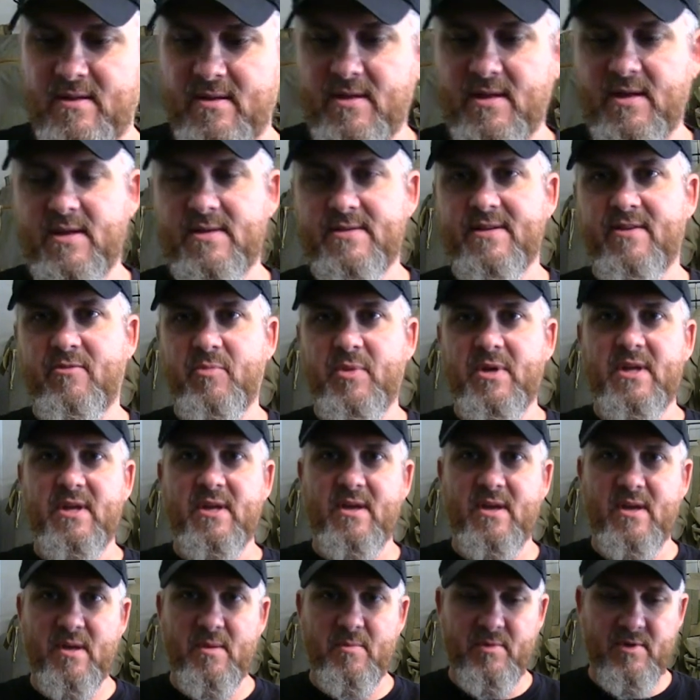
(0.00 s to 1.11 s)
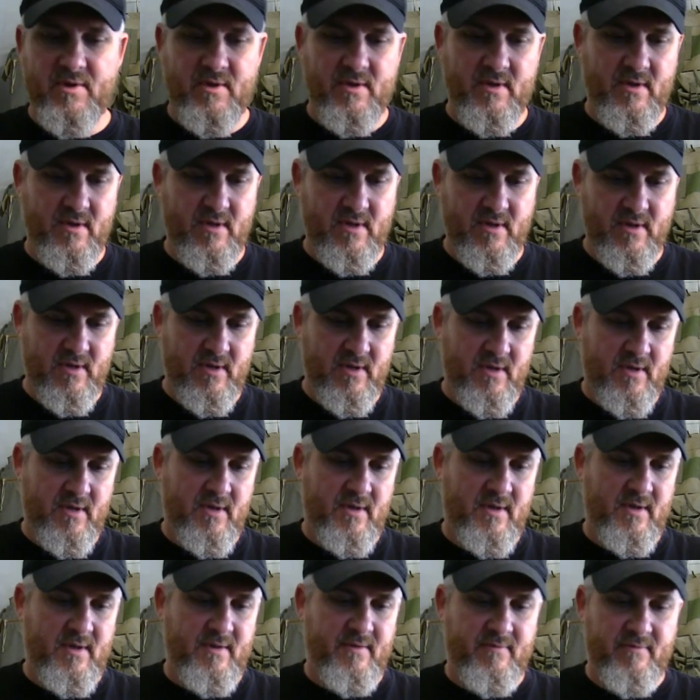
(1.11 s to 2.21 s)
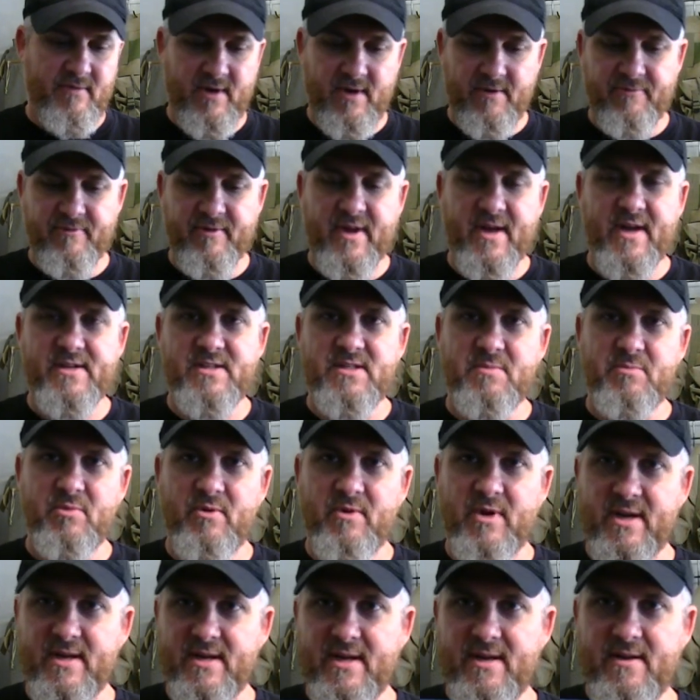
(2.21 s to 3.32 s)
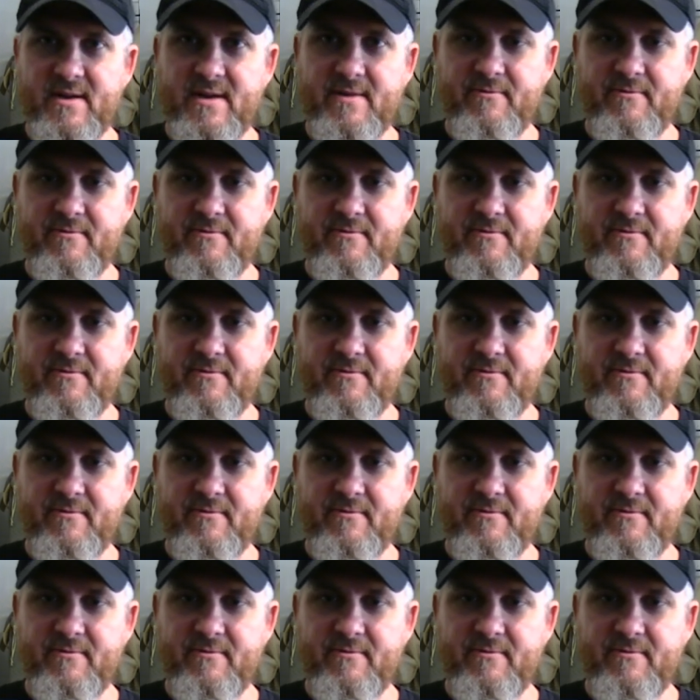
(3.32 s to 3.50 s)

These have become very fashionable right now,